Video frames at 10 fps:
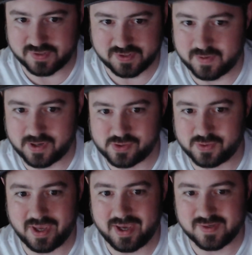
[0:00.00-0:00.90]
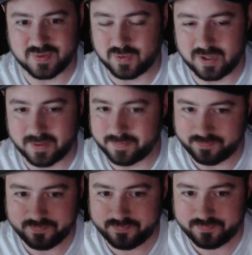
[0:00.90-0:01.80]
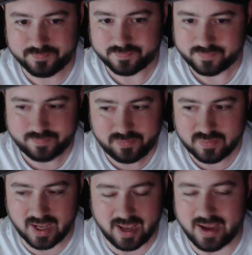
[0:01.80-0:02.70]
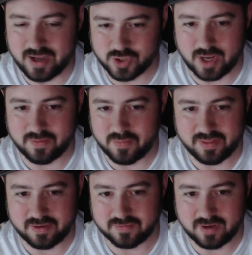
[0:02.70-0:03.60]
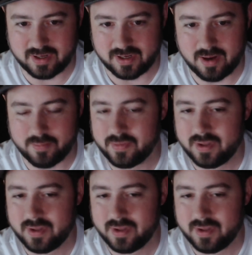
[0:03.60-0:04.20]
a special case where A, I tried the method of cutting it up,